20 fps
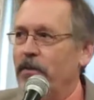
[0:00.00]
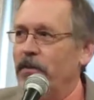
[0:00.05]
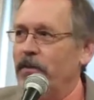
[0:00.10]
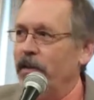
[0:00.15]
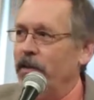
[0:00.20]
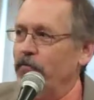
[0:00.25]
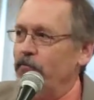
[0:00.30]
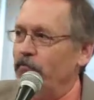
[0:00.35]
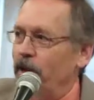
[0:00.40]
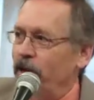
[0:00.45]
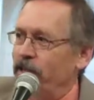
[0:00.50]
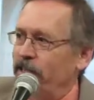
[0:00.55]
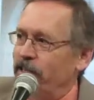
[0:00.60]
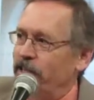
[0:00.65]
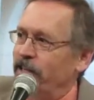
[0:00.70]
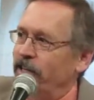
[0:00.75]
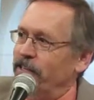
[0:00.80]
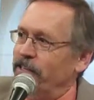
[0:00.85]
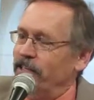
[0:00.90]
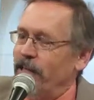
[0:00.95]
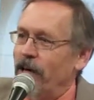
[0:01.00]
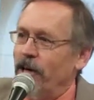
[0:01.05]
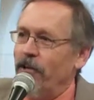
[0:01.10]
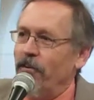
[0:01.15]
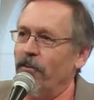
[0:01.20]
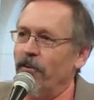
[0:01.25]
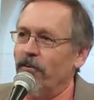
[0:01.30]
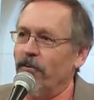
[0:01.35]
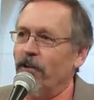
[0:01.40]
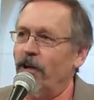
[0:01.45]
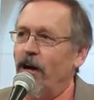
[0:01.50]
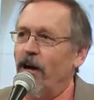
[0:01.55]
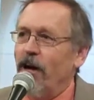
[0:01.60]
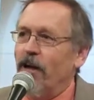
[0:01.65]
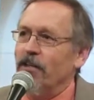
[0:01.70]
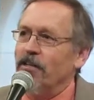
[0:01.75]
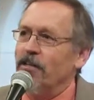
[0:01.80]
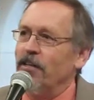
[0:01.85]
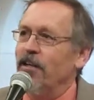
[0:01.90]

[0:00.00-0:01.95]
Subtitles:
and they'd write things down in their logs.